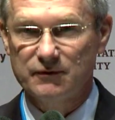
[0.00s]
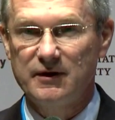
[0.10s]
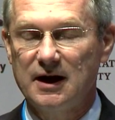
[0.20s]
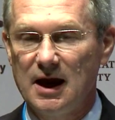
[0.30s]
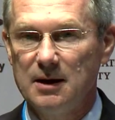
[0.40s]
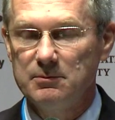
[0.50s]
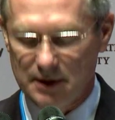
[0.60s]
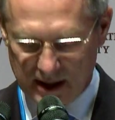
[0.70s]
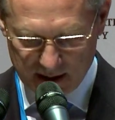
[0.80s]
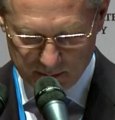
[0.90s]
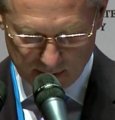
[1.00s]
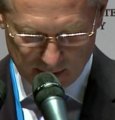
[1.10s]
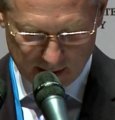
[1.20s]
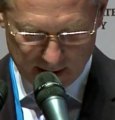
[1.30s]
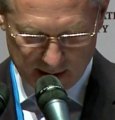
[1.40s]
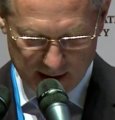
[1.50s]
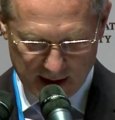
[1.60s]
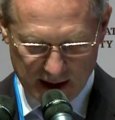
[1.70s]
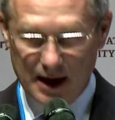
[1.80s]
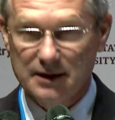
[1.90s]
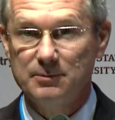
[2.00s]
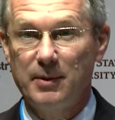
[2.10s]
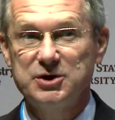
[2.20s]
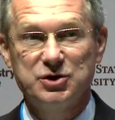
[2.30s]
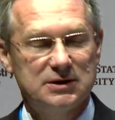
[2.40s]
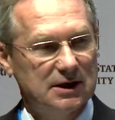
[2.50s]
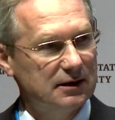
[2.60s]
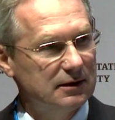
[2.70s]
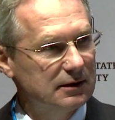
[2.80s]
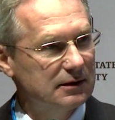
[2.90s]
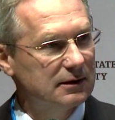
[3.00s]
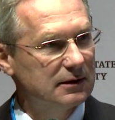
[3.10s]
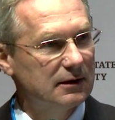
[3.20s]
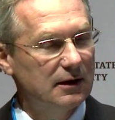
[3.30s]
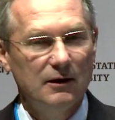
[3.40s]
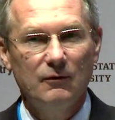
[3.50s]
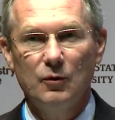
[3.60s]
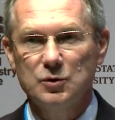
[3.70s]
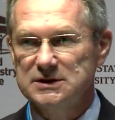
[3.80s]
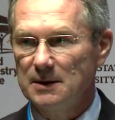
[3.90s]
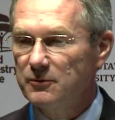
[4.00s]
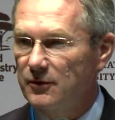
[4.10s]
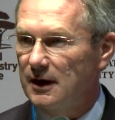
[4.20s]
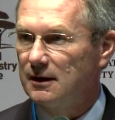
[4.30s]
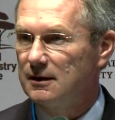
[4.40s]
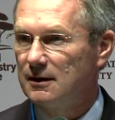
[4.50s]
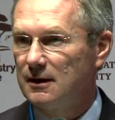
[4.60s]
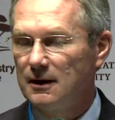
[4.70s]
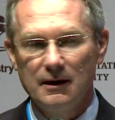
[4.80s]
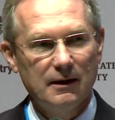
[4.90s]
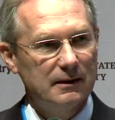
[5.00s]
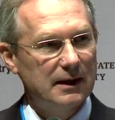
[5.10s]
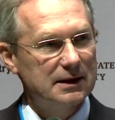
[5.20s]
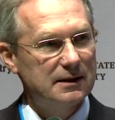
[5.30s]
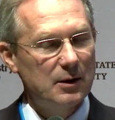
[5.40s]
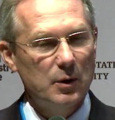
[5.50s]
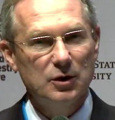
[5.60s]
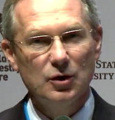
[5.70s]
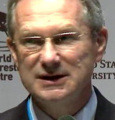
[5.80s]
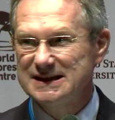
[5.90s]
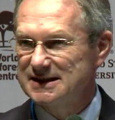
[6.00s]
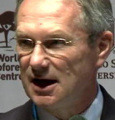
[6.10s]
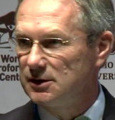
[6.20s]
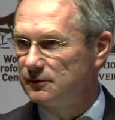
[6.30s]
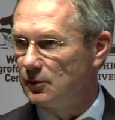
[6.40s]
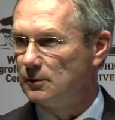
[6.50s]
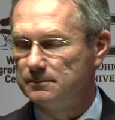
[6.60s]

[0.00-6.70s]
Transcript: of the game, and budgeting for something that they were not designed for.